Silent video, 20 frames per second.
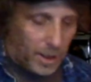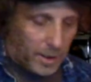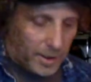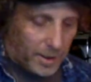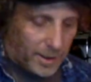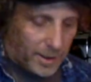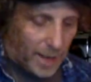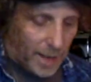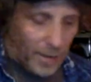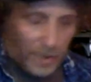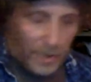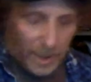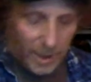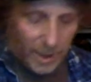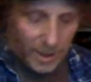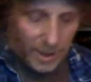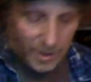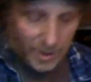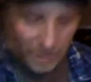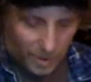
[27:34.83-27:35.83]
the
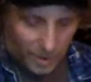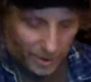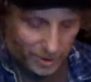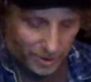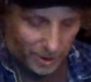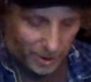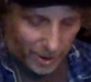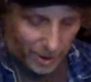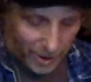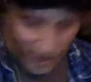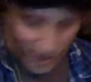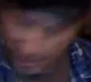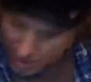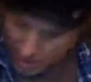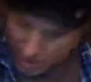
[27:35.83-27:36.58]
70s. So let's check that